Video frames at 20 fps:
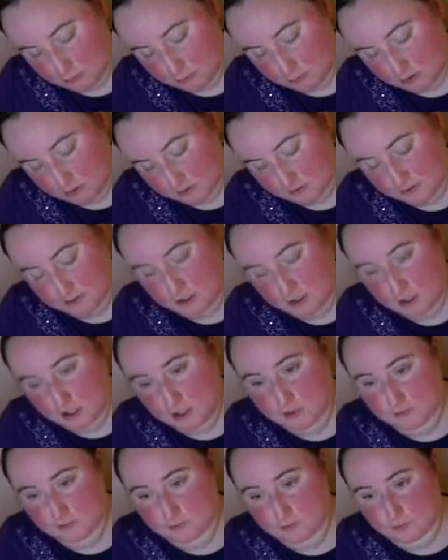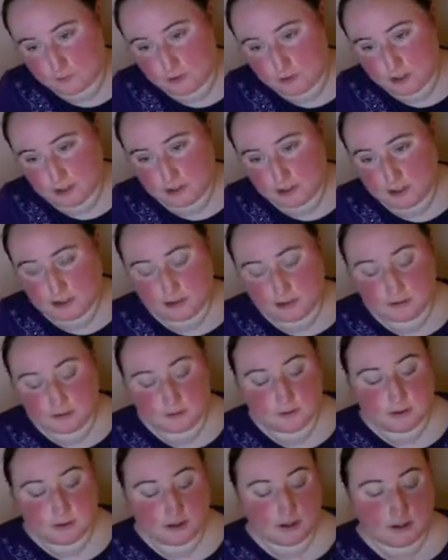almost halfway
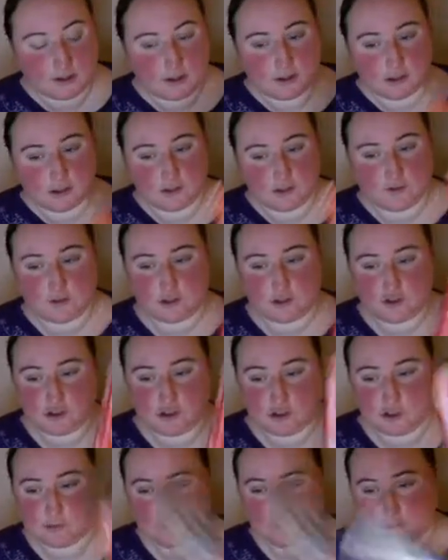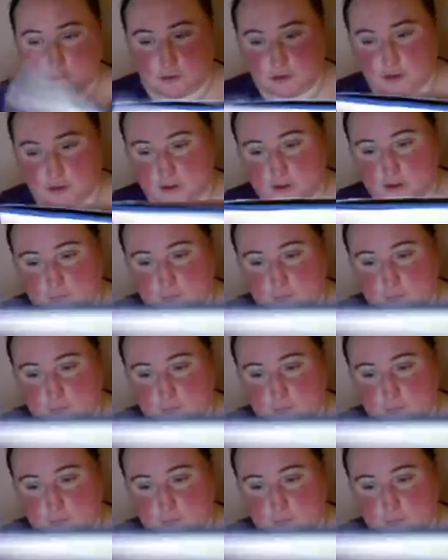there to finishing the book.